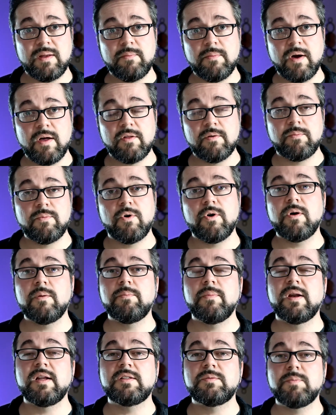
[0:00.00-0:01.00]
end
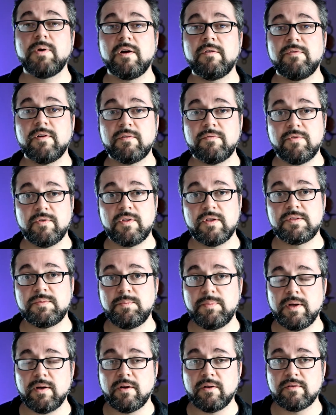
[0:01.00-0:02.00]
motherboard, but it's perfect for this
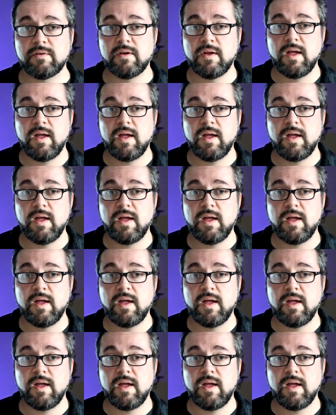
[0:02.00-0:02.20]
build.